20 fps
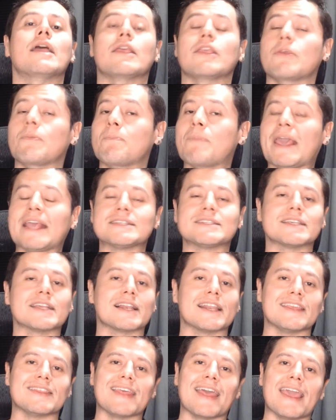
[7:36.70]

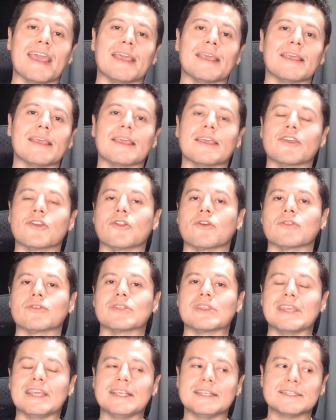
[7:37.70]
Basically, they, you know,
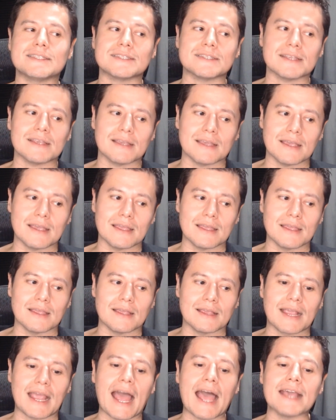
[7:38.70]
these
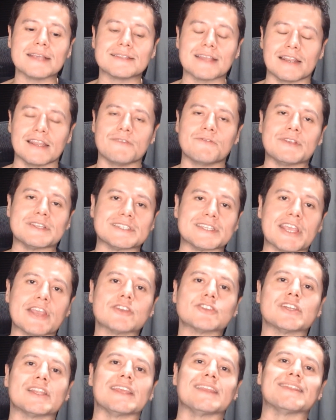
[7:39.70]
guys that live in
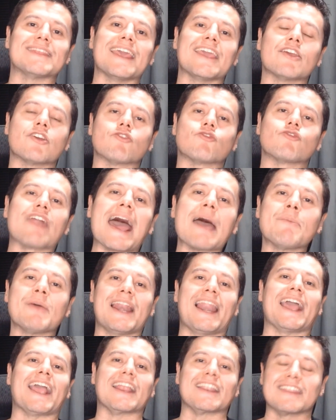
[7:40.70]
scarcity, they grab it
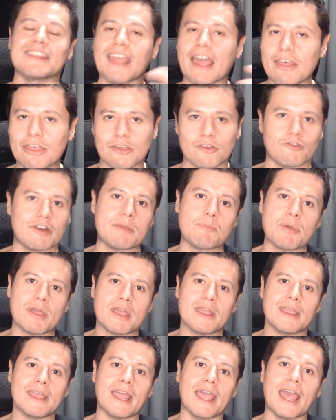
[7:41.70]
like a death grip
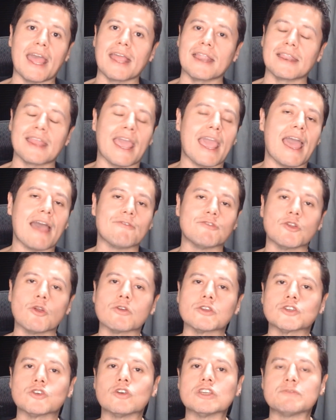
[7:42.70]
and they have no
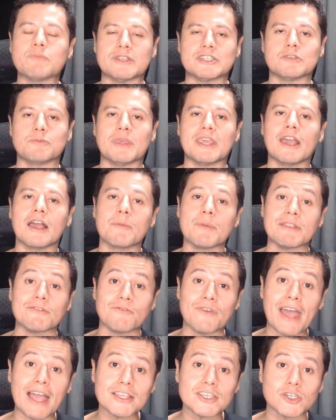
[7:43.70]
choice but to become
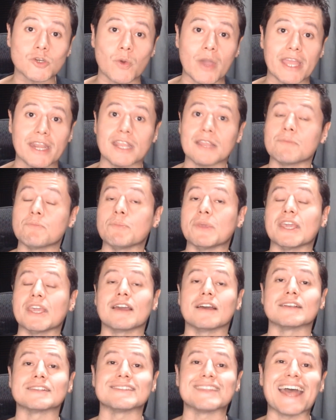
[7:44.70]
infatuated
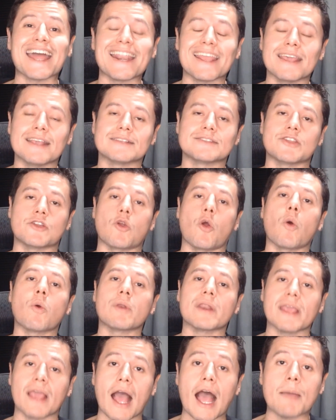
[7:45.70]
because that is their
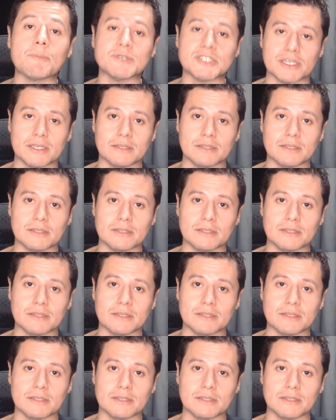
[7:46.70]
only option.